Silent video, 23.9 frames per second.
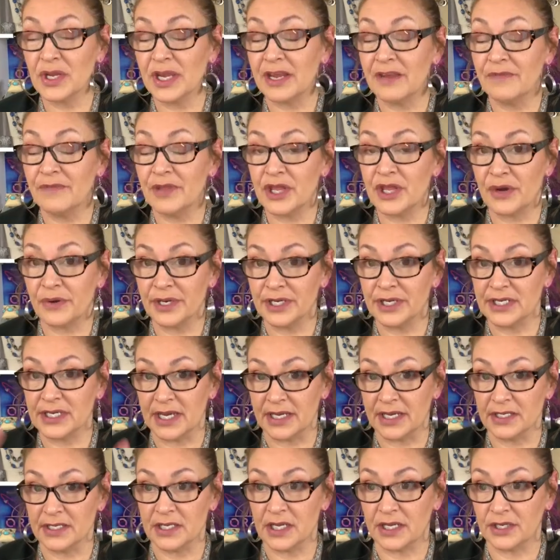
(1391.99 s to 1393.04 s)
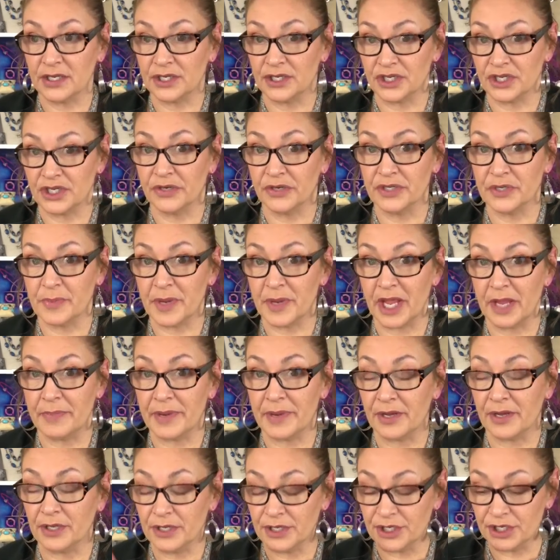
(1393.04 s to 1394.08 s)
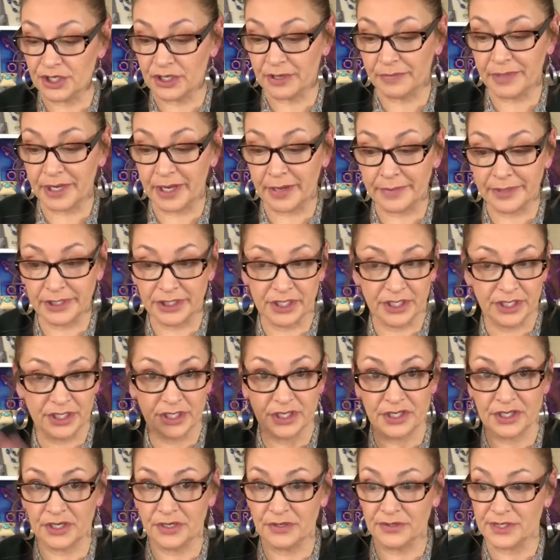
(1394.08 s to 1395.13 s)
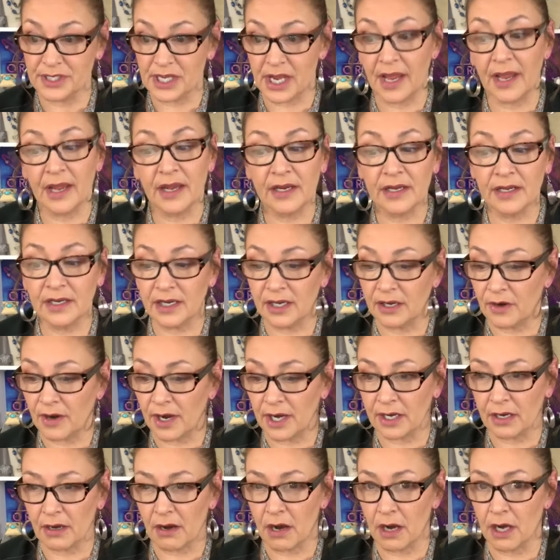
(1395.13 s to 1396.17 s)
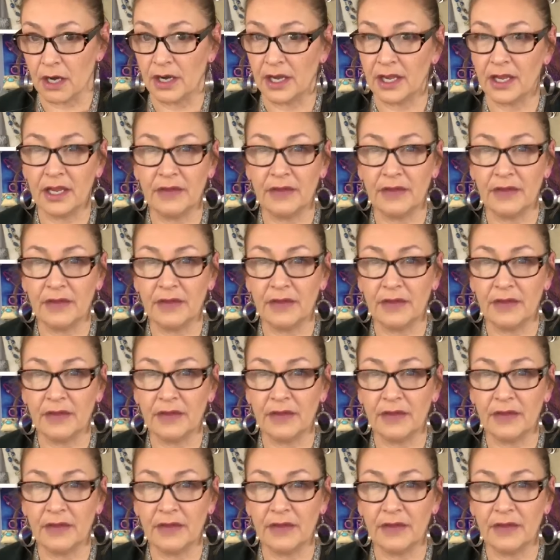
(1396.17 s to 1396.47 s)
even though it says it shows PayPal, you should be able to just use any credit card,